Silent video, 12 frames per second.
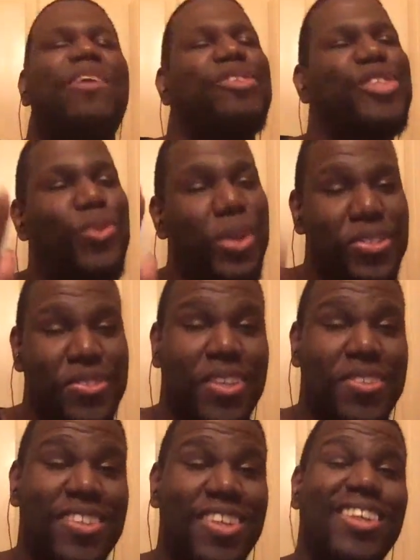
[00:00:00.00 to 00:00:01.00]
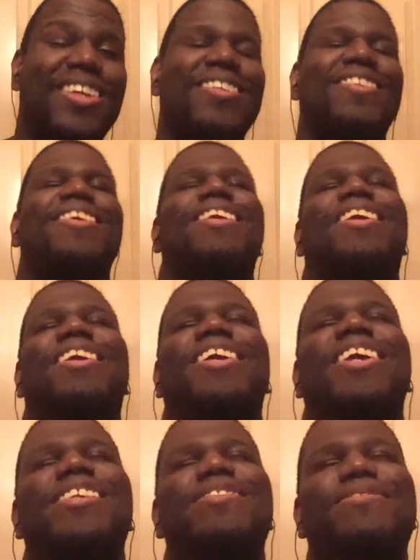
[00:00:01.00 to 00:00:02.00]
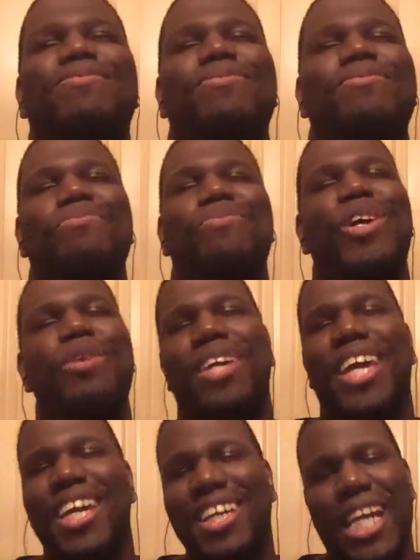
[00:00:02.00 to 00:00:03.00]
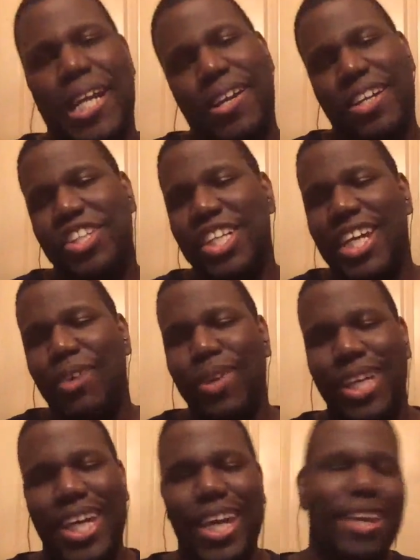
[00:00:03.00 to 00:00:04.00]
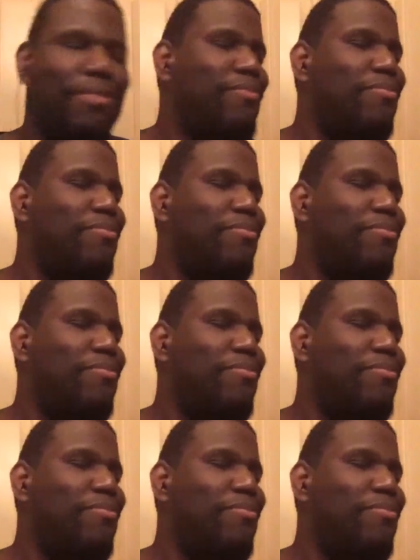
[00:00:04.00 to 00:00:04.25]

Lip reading: was 2016, and Rim can't carry. We can't